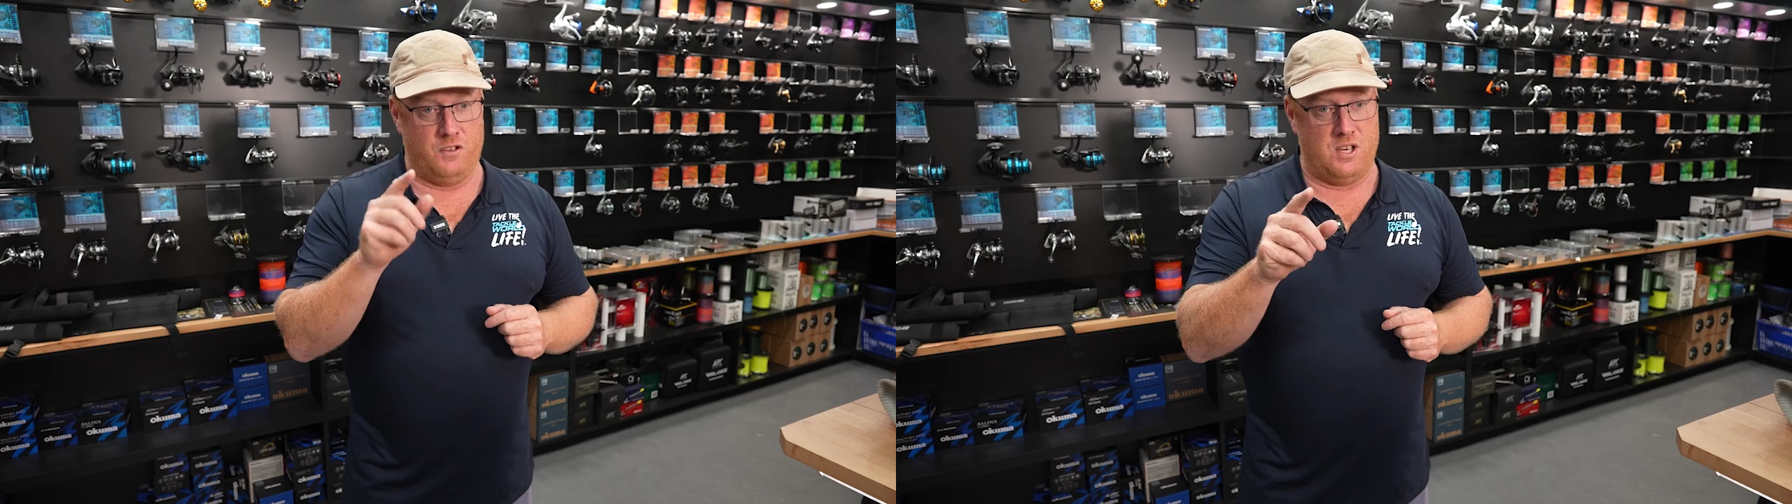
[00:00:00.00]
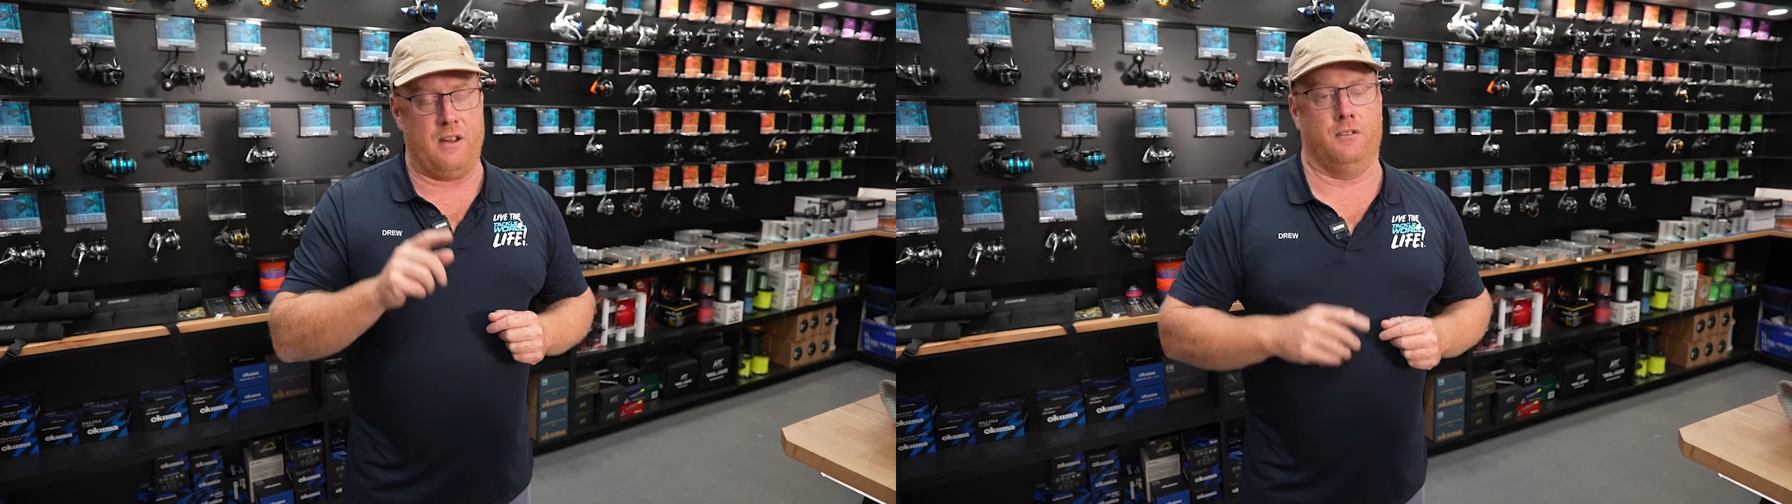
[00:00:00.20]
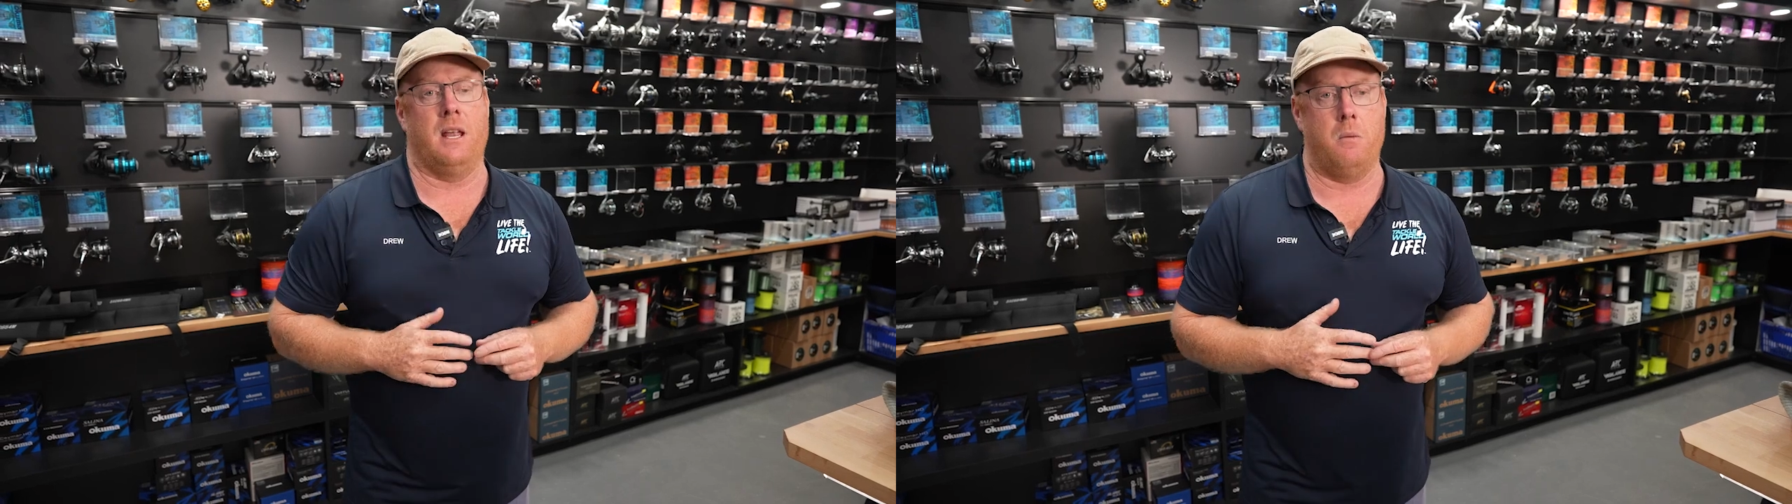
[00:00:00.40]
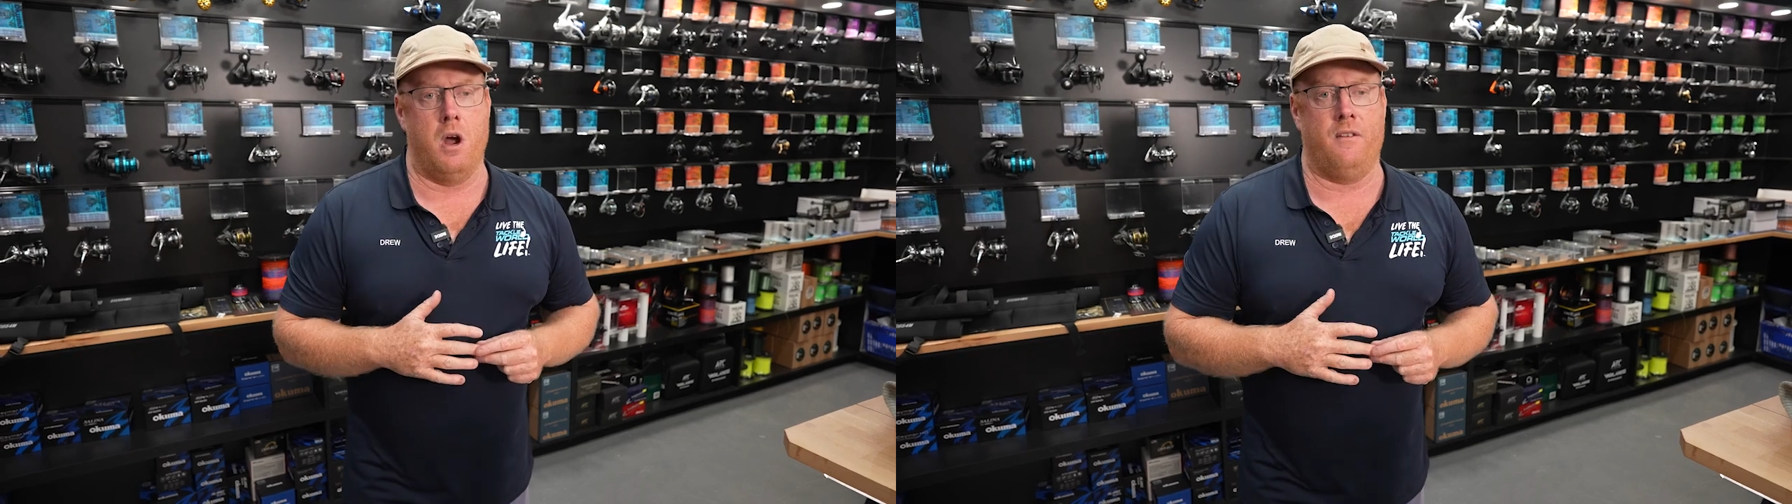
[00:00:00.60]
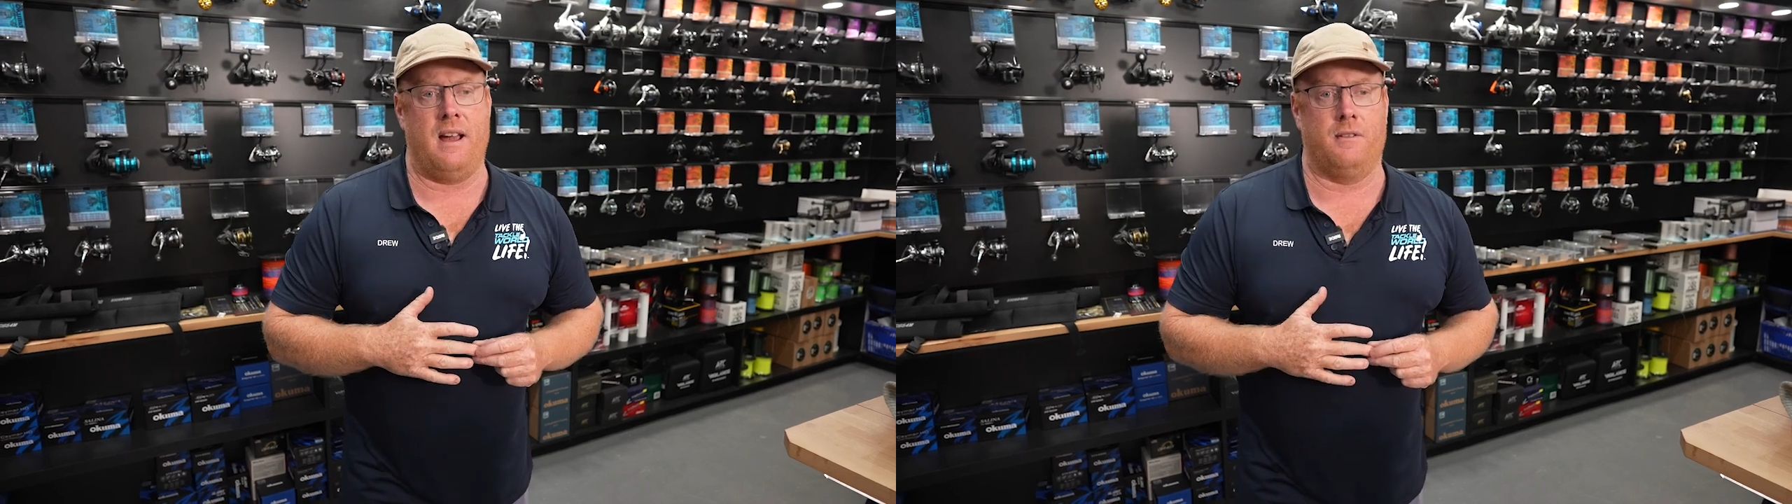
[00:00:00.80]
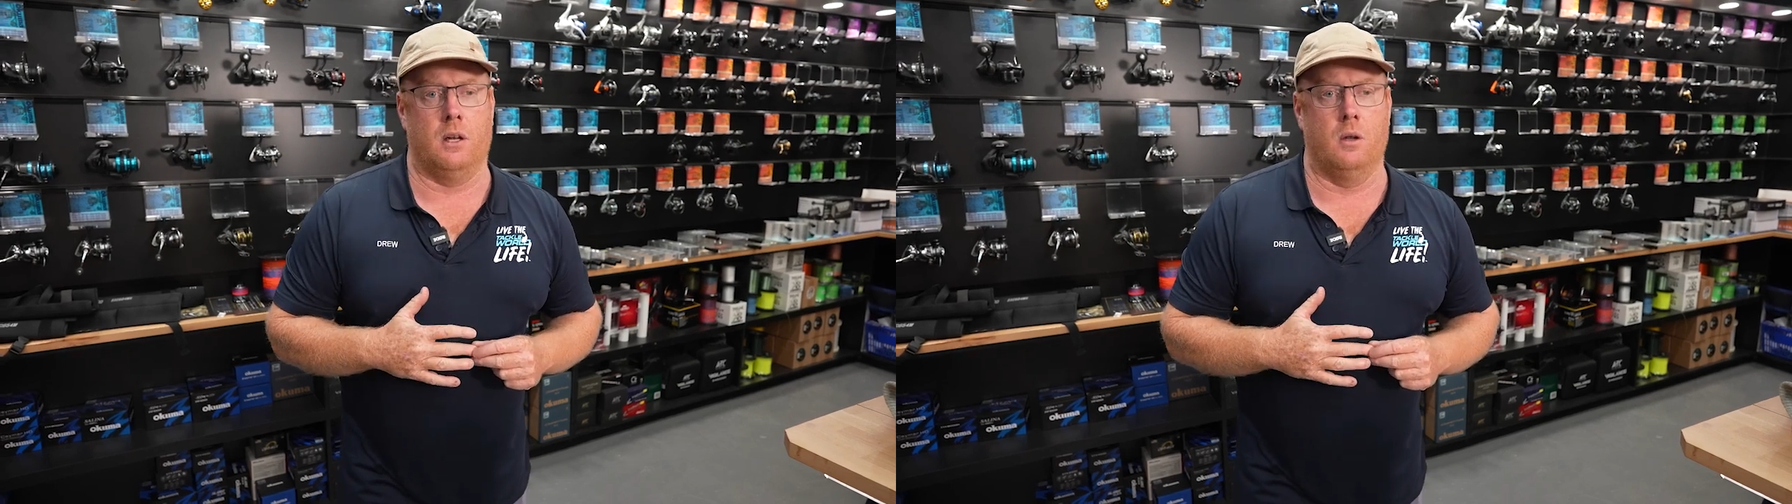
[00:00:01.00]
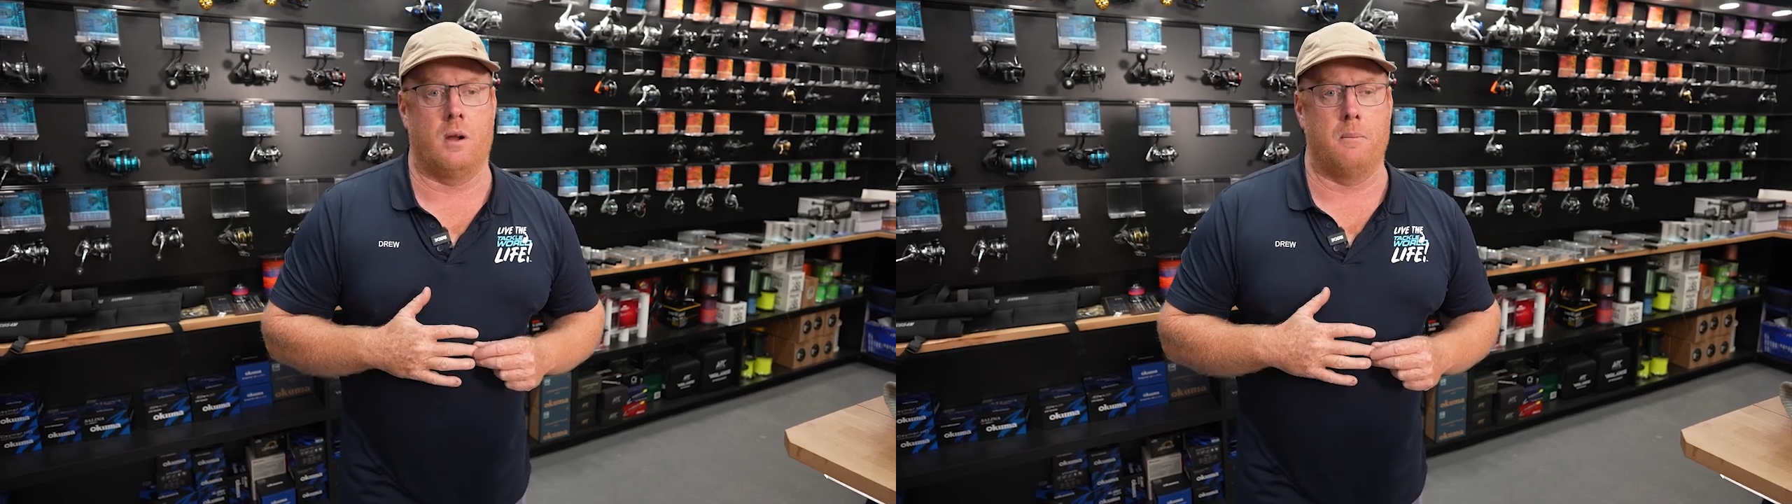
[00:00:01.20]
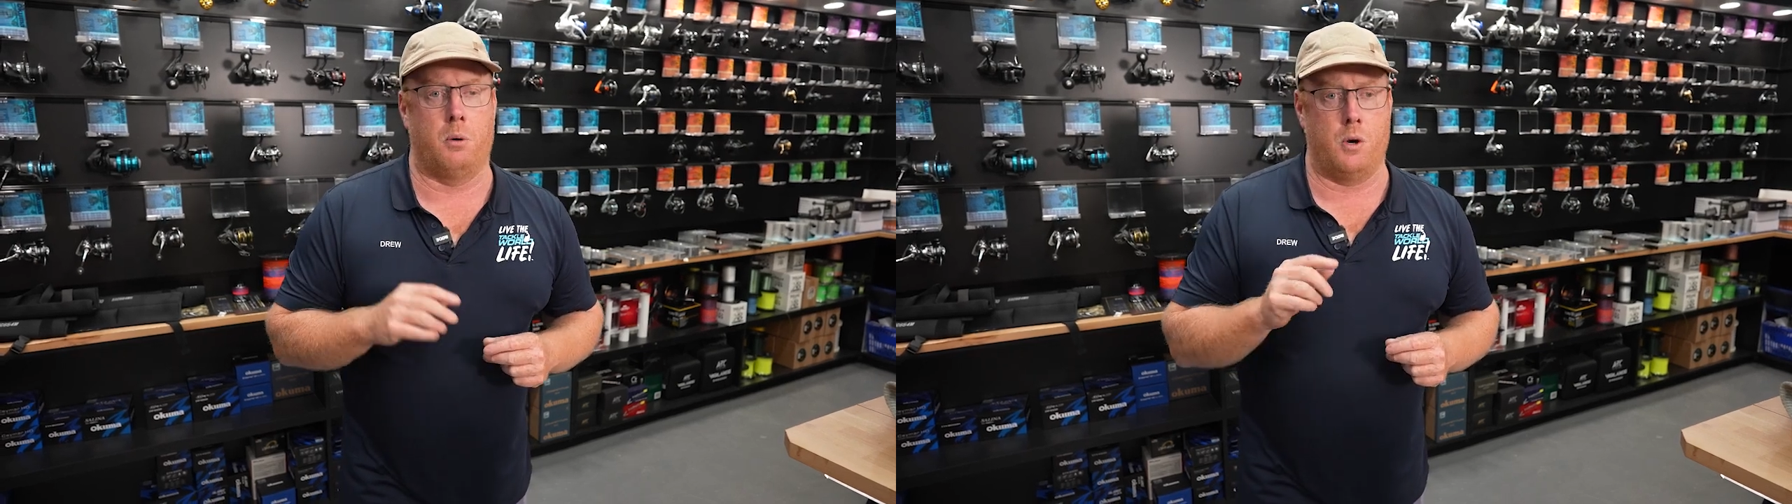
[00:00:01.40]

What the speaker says: definitely worth having a look and